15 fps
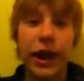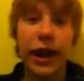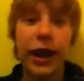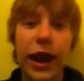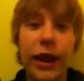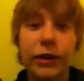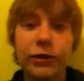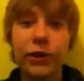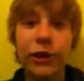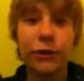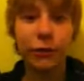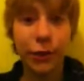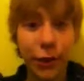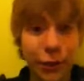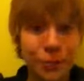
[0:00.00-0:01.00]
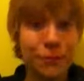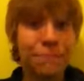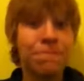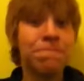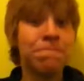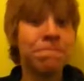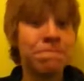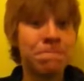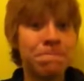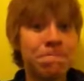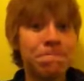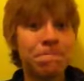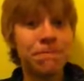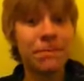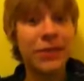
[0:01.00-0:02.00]
I actually grew,
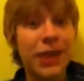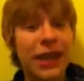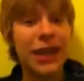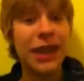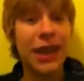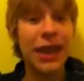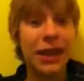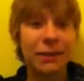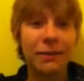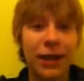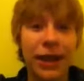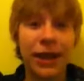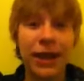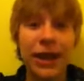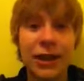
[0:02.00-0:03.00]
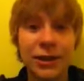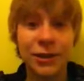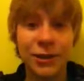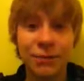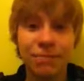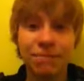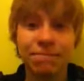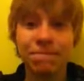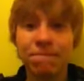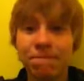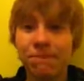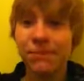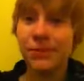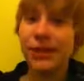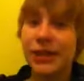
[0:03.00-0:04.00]
yeah, like an inch
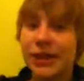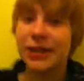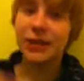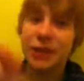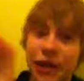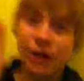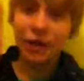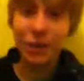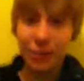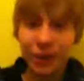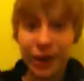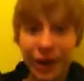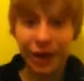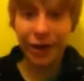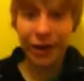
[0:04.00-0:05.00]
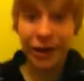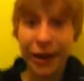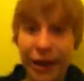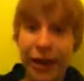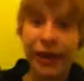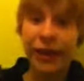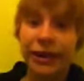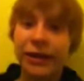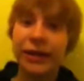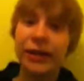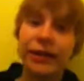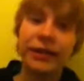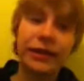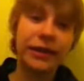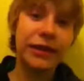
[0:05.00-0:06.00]
since January, and
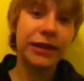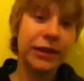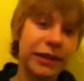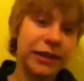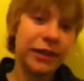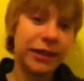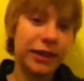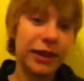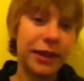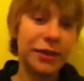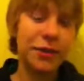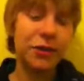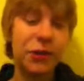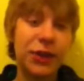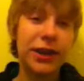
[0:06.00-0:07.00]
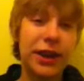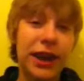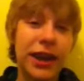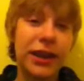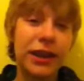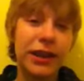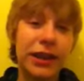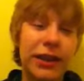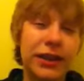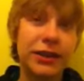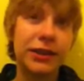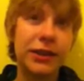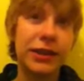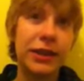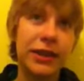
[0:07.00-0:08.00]
I noticed today
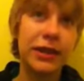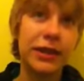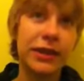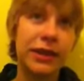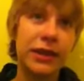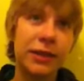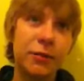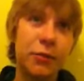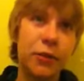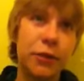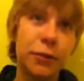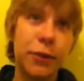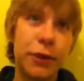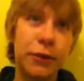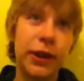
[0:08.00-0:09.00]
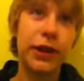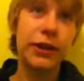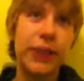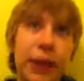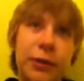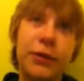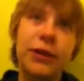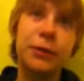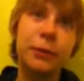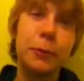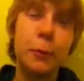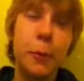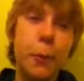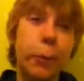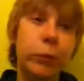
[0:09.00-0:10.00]
because I went over to my friend's house,
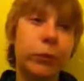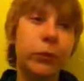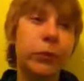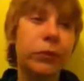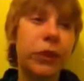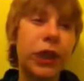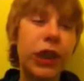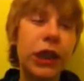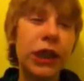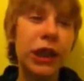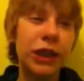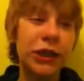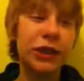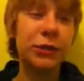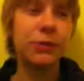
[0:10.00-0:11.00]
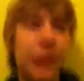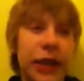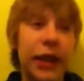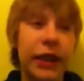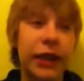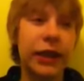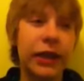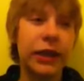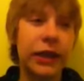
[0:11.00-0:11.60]
and she was like,